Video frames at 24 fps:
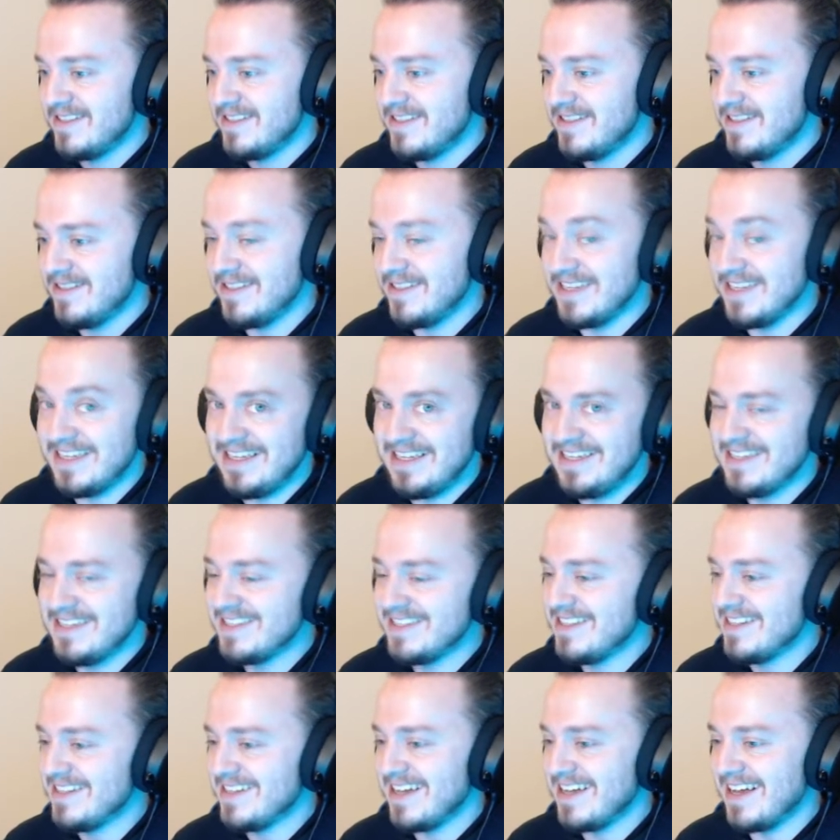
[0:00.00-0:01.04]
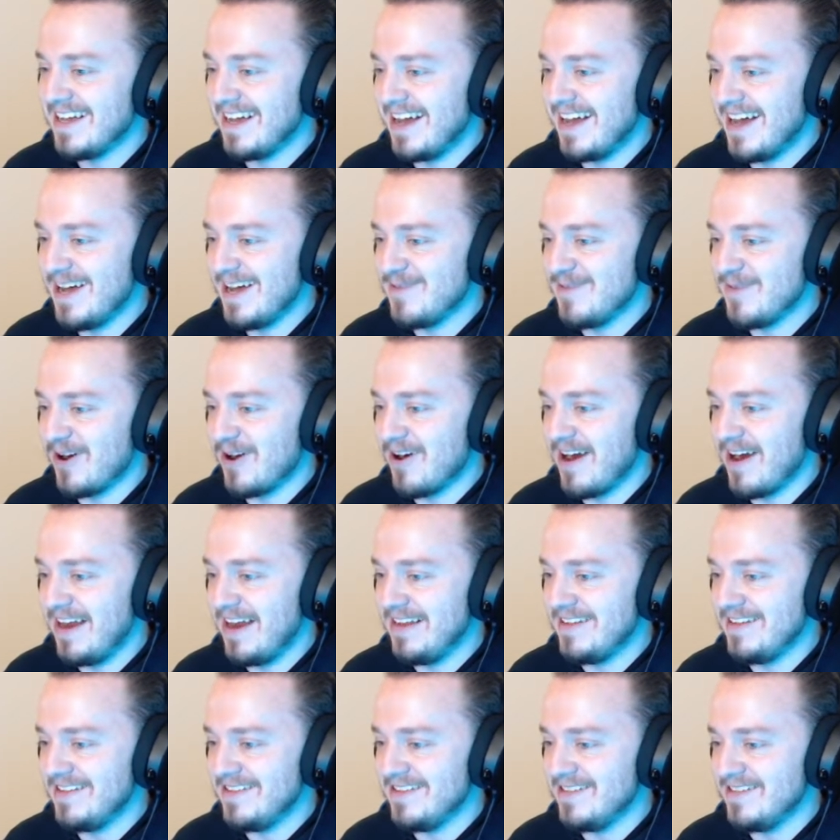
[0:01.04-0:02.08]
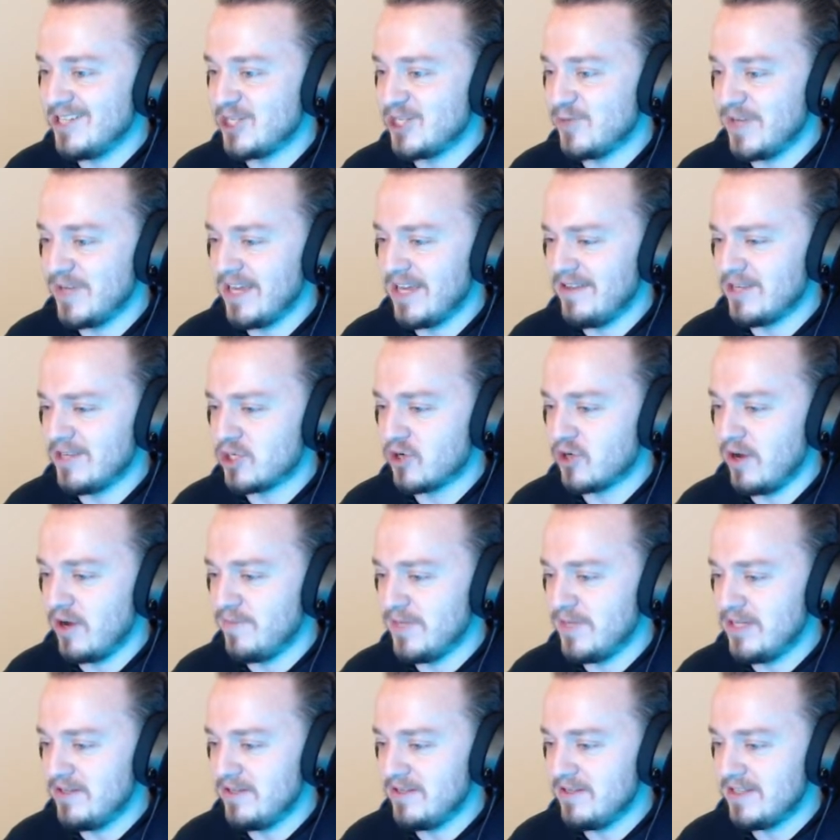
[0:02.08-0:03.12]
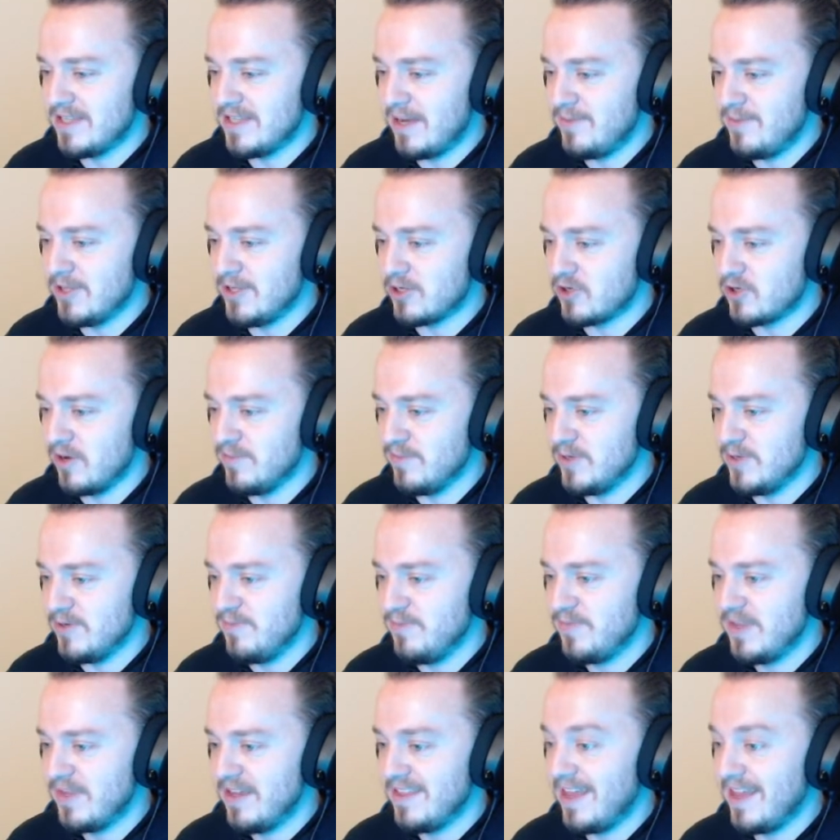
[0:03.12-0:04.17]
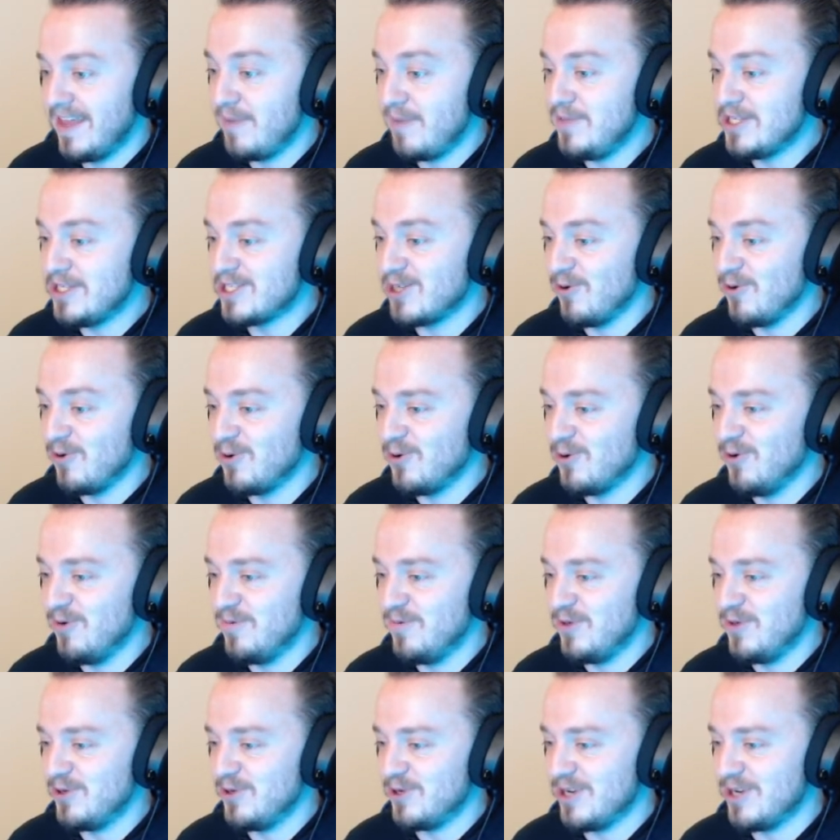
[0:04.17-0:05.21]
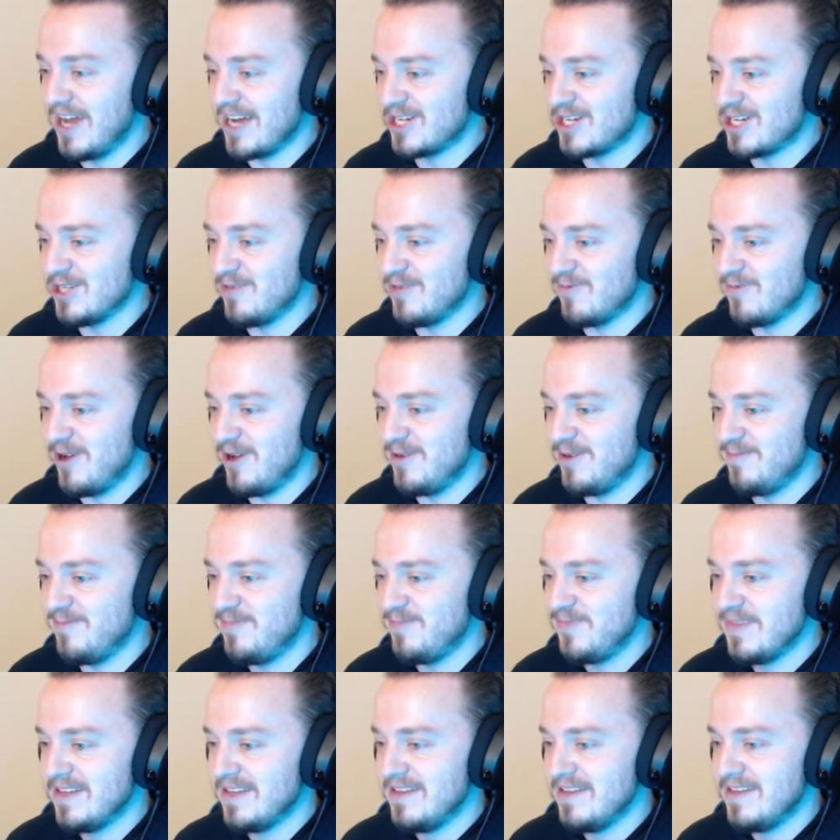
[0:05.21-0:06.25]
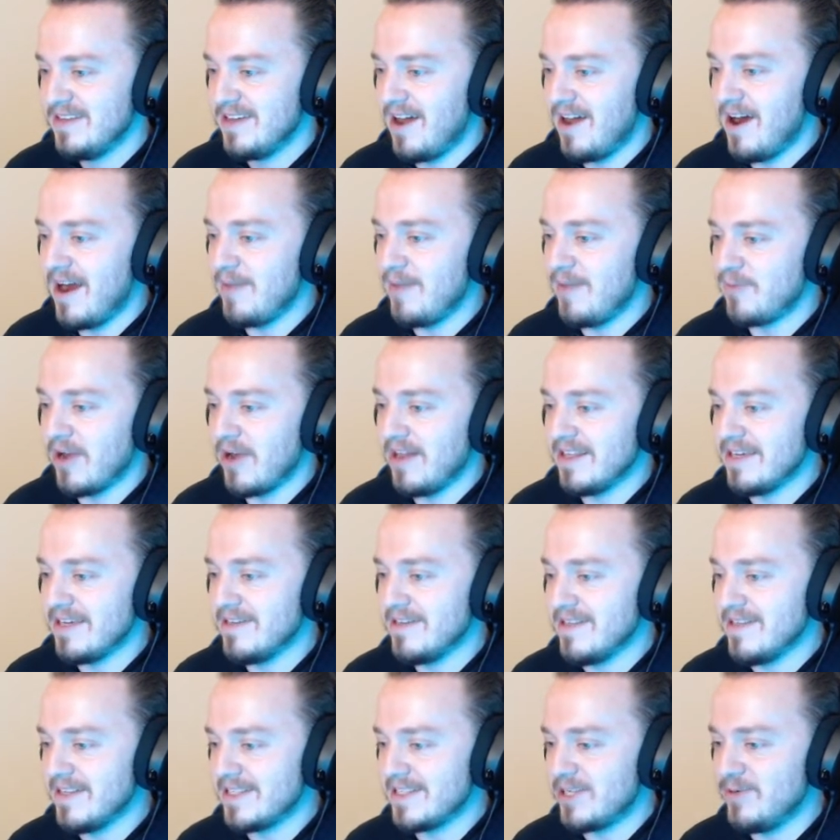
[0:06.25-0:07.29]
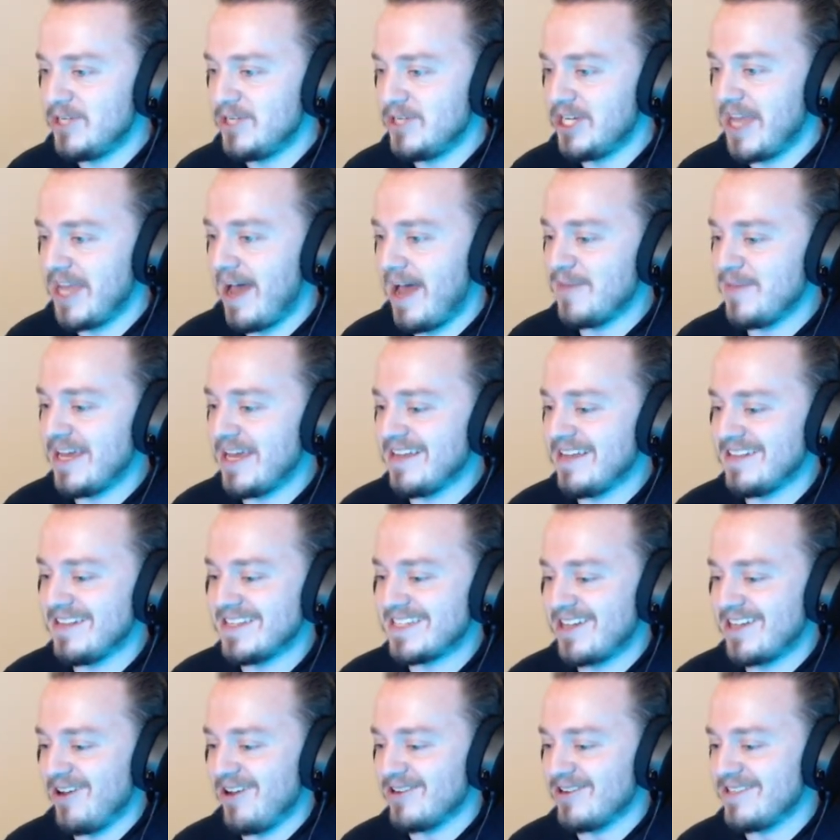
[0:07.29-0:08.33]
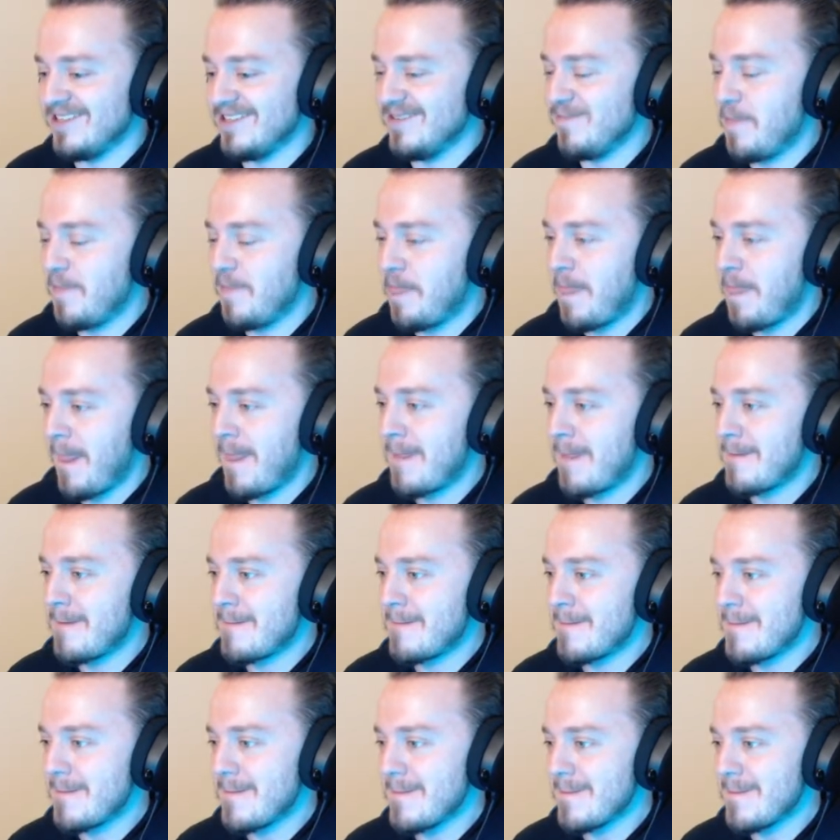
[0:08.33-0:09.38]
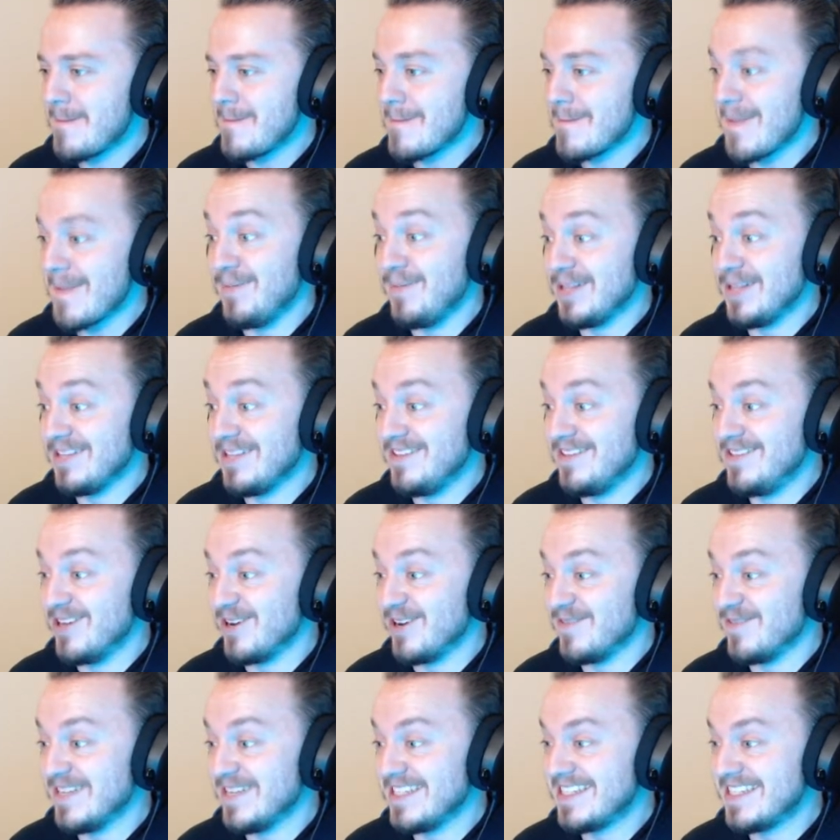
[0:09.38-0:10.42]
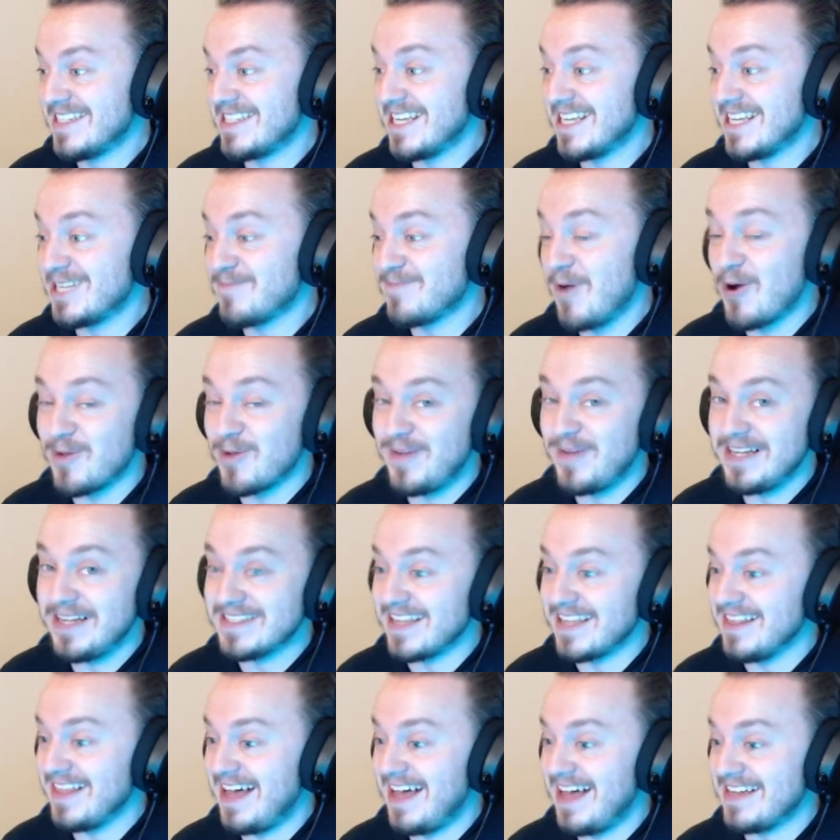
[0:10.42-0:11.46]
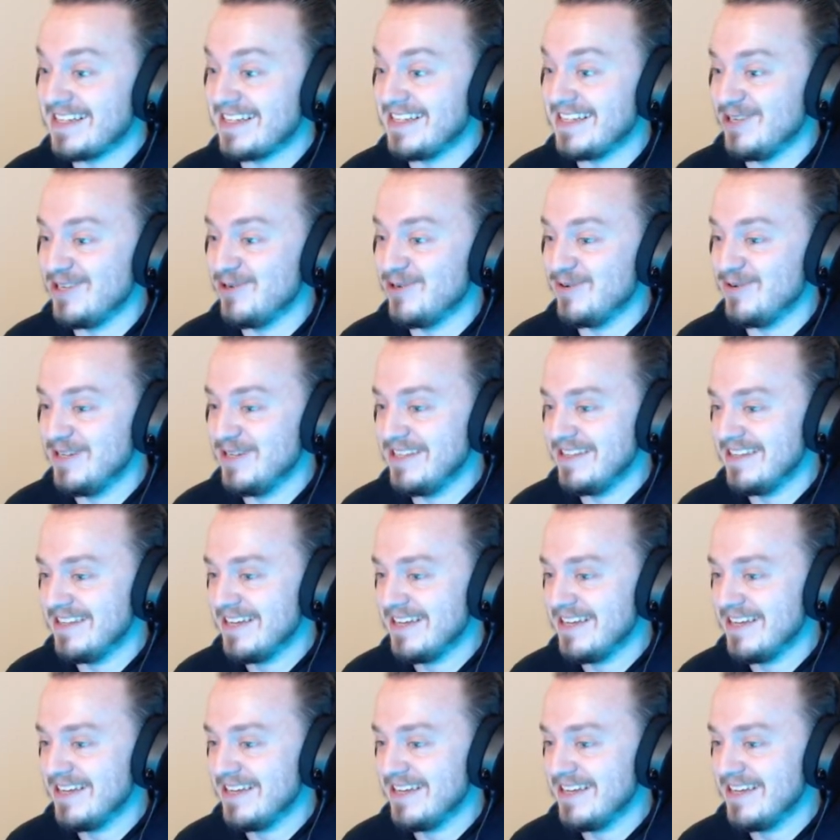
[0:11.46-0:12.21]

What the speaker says: Lee. All right, should we get on the treadmill? Let's hop on the treadmill. That'd be so cool if you could actually run. All right, Brawly, let's see what you got, man. Let's talk to you. I'm a little nervous. Six Pokemon's a lot to deal with.